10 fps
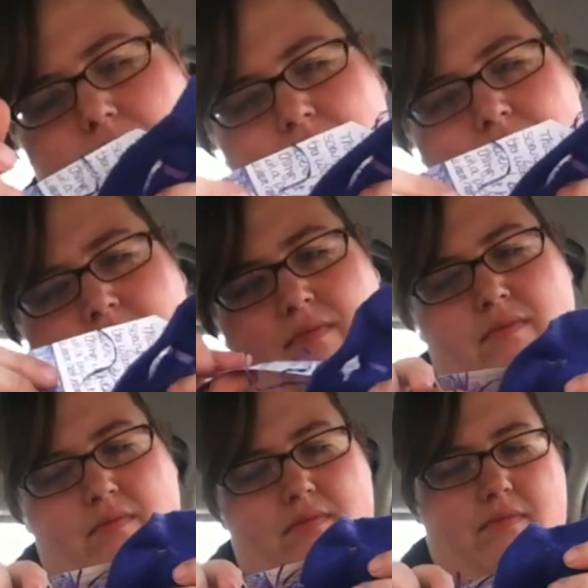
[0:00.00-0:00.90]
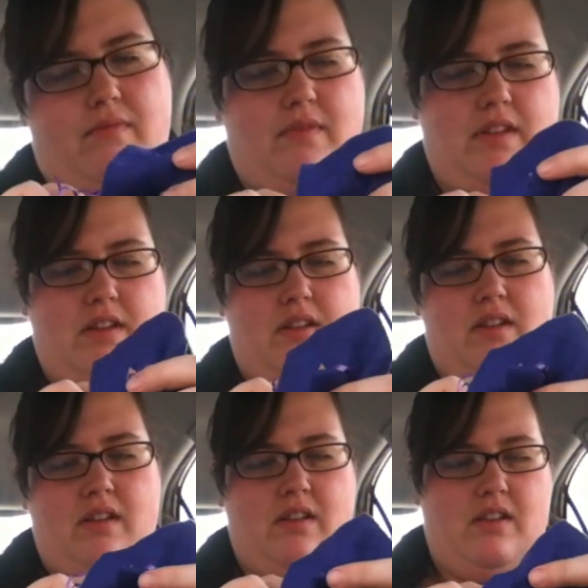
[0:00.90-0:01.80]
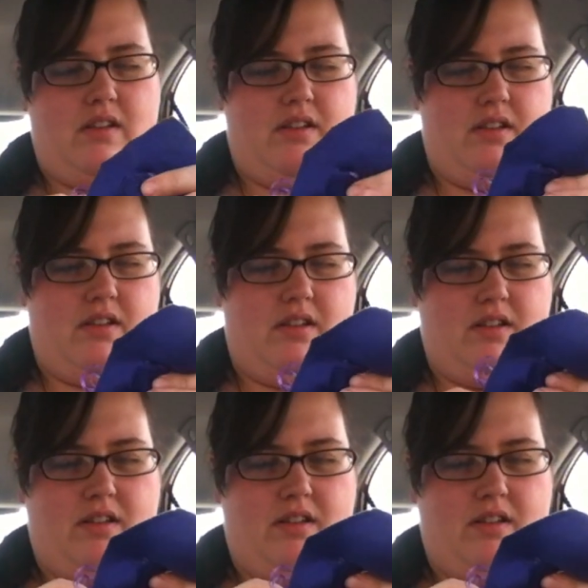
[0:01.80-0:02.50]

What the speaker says: [no speech]